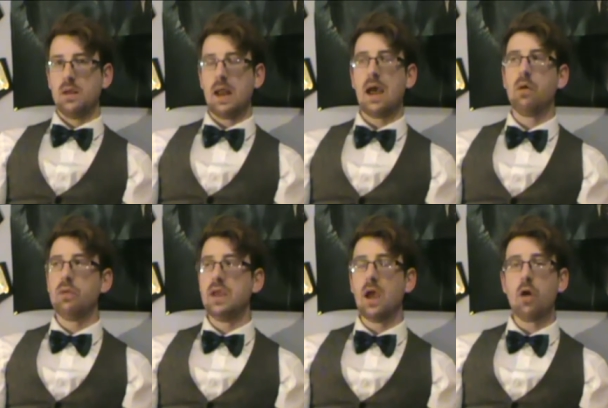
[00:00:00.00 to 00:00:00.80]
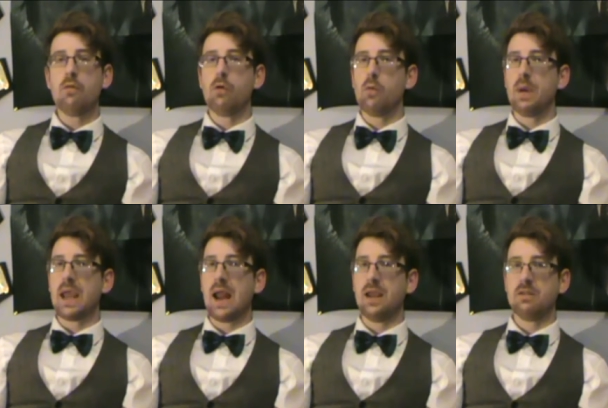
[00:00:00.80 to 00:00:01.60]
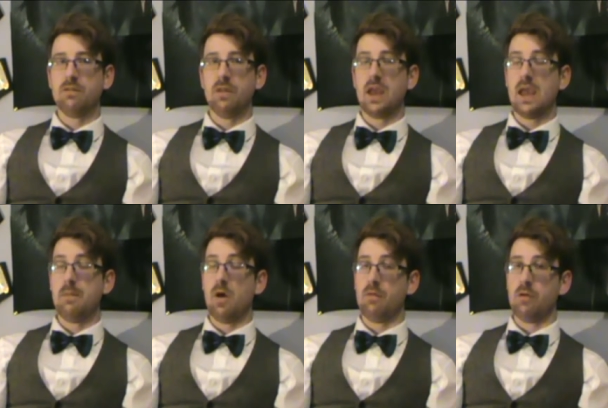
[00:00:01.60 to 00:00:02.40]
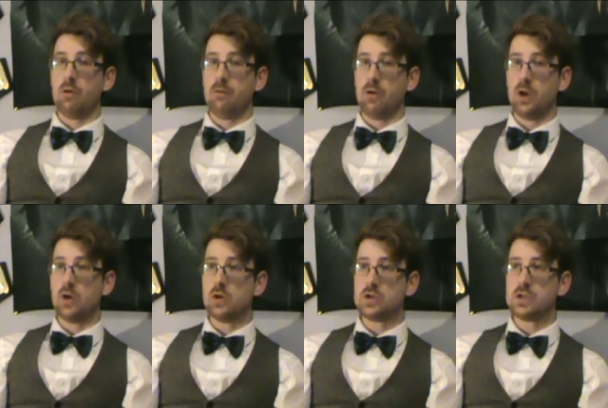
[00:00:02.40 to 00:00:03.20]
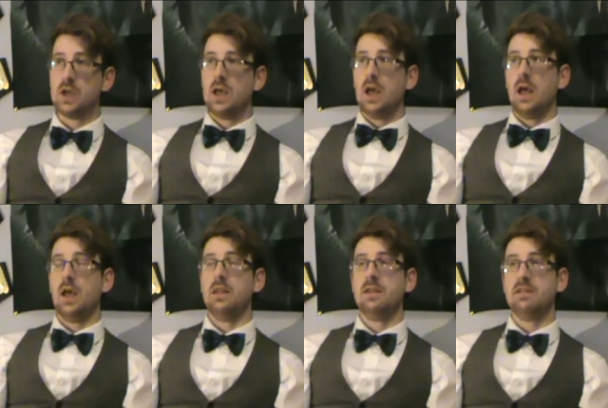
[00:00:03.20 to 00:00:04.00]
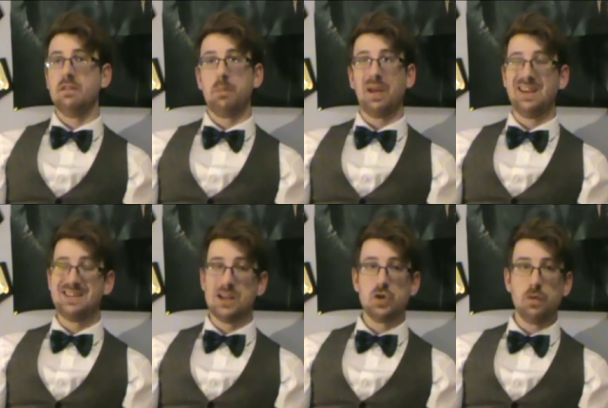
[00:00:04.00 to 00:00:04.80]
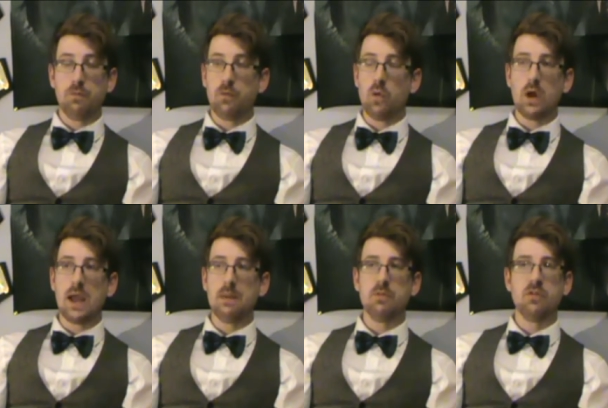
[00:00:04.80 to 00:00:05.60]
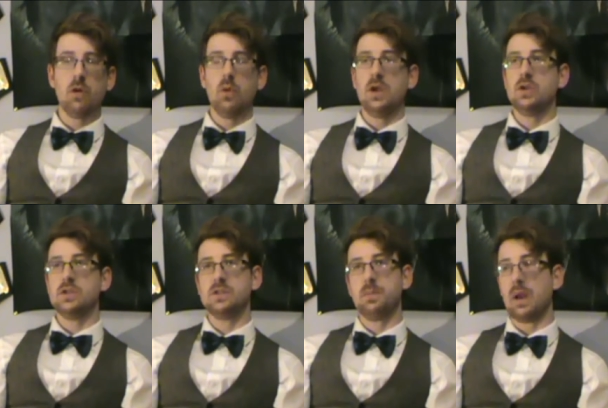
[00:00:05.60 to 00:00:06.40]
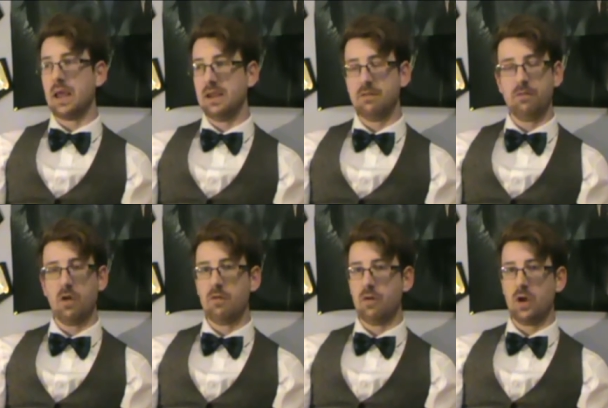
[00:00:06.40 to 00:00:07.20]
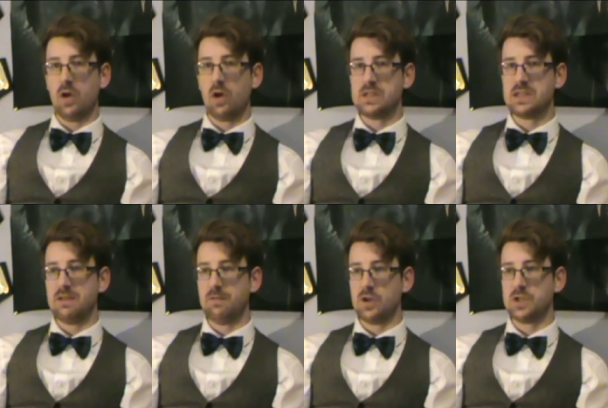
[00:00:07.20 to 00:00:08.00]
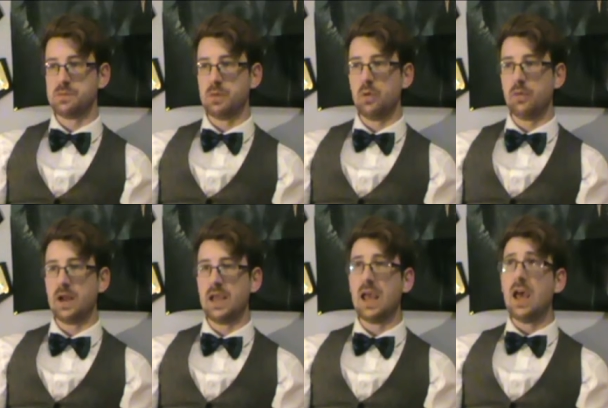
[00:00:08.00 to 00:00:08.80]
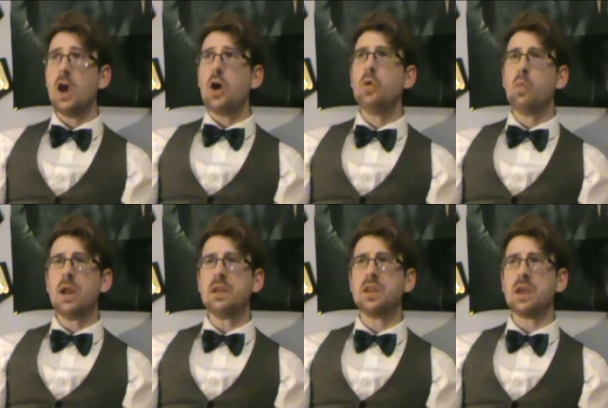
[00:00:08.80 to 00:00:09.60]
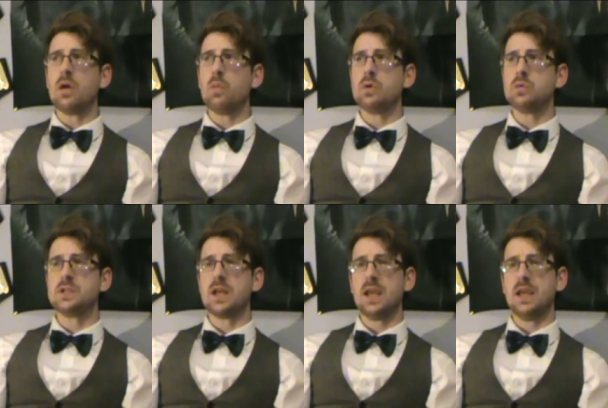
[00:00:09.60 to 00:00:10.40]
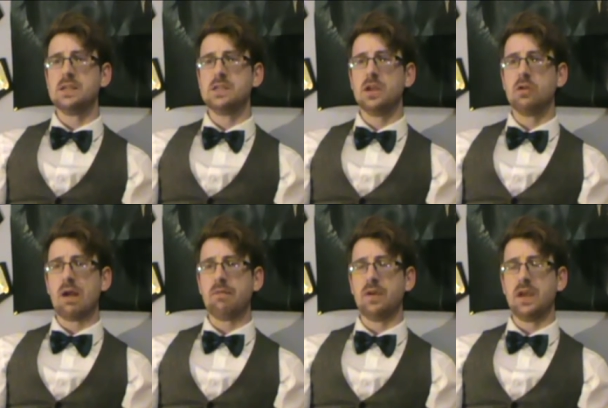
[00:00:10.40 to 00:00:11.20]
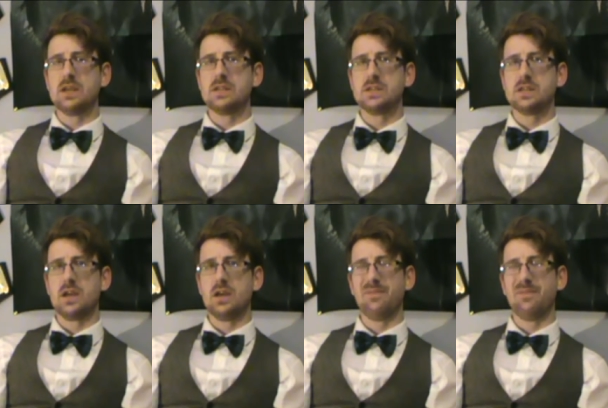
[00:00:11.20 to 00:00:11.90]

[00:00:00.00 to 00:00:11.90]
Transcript: Now, the overall mechanics of the game are very, very good. Uh, this is a PlayStation 4 game, so it plays very, very nicely, very smoothly. The one thing I will say is the graphics